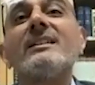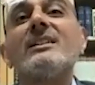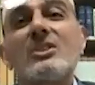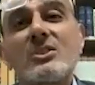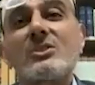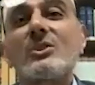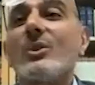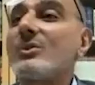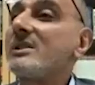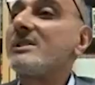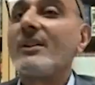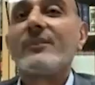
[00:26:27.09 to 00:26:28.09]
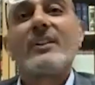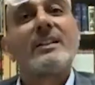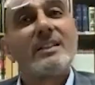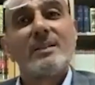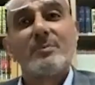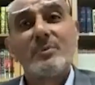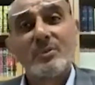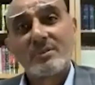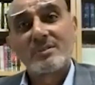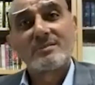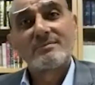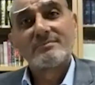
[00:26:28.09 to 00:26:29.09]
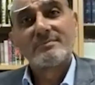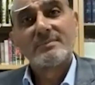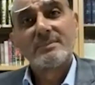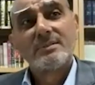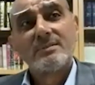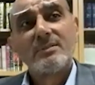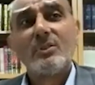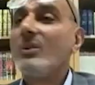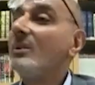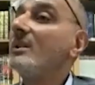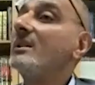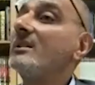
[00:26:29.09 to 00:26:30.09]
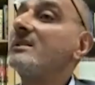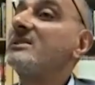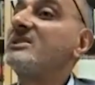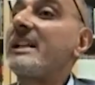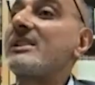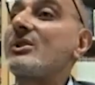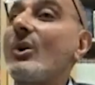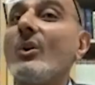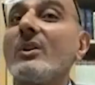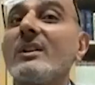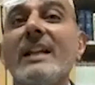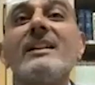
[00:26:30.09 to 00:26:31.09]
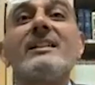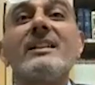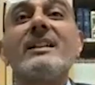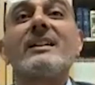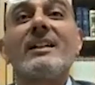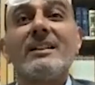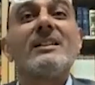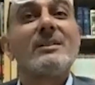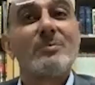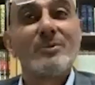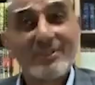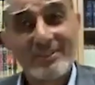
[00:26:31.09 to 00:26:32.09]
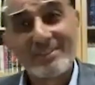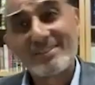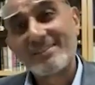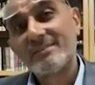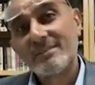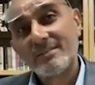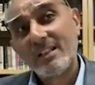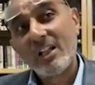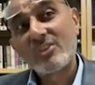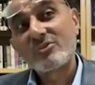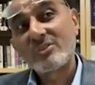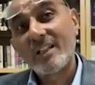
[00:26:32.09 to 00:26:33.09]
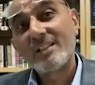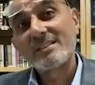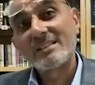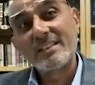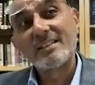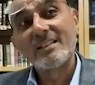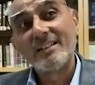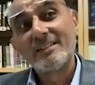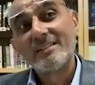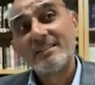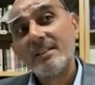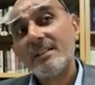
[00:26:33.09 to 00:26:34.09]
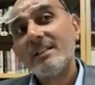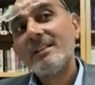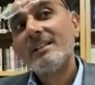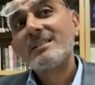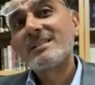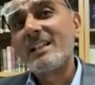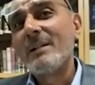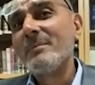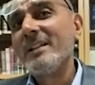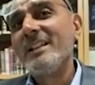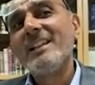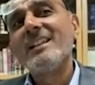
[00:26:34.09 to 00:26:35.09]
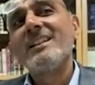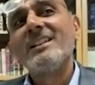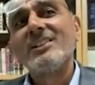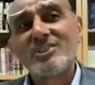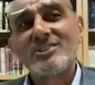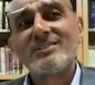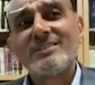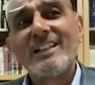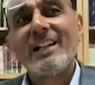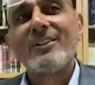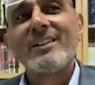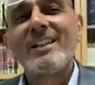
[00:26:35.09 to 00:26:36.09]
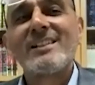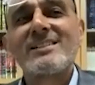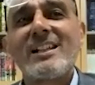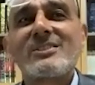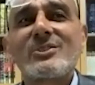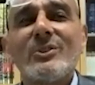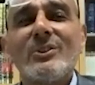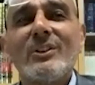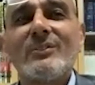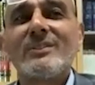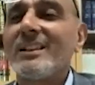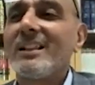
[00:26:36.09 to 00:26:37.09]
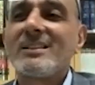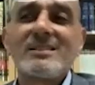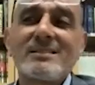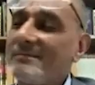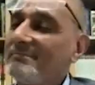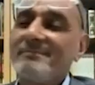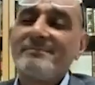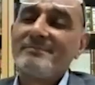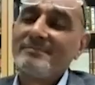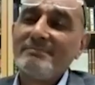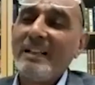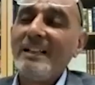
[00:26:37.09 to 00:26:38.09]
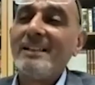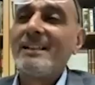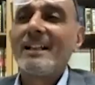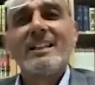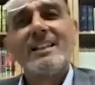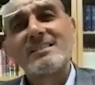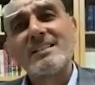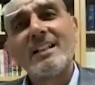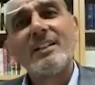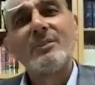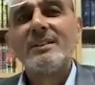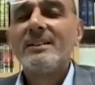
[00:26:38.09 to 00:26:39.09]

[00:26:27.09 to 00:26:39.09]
sources of Hadith books, or six authentic Hadith books. As-Siha Sitta. Some in English nowadays, I saw of the last many decades now,